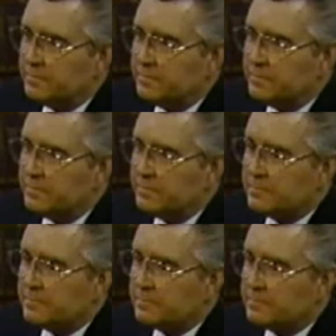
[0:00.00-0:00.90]
Well,
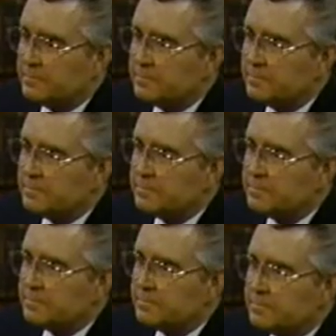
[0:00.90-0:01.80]
they say it, in
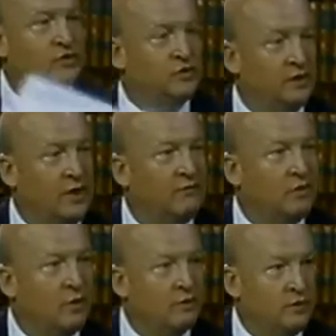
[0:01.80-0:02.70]
fact, virtually
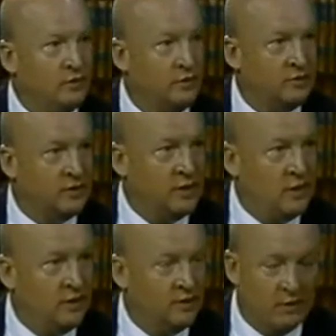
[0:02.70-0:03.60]
everywhere we turn
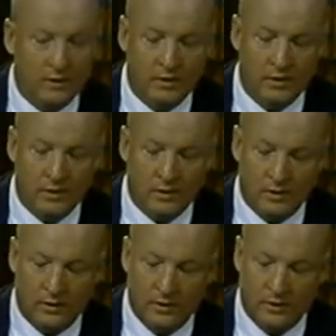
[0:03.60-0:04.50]
today.
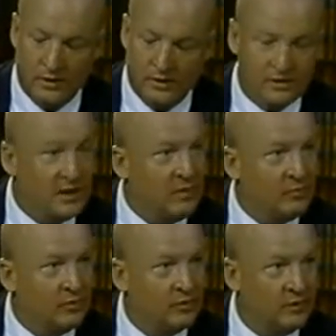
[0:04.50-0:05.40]
A
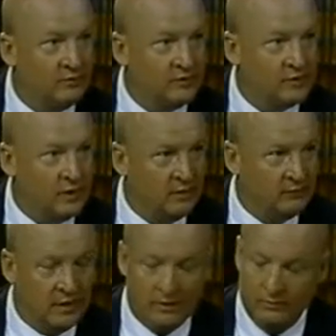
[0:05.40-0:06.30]
sample of this kind
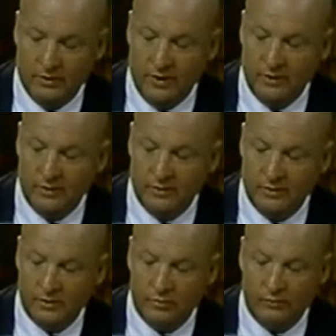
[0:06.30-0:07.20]
of
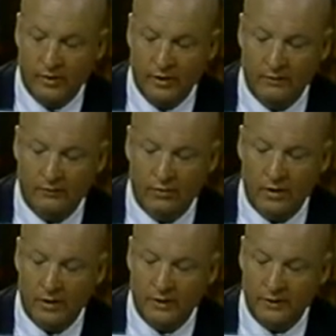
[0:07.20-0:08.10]
documentation is provided for
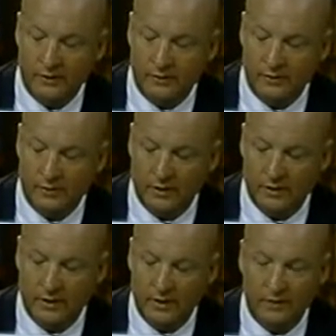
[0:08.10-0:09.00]
our audience
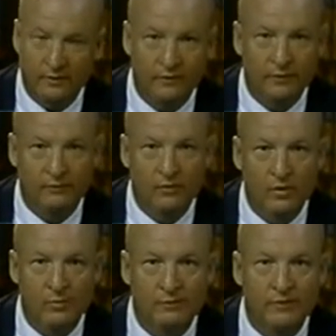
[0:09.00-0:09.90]
in the
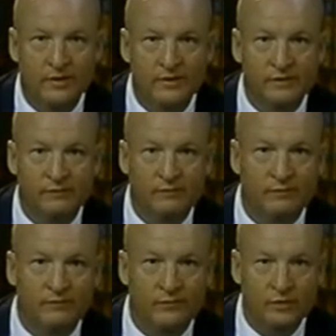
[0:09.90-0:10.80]
form of this
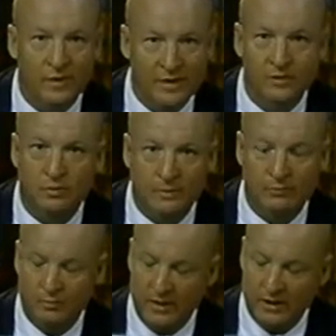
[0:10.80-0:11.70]

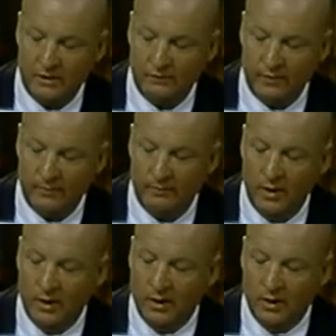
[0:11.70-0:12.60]
transcript page from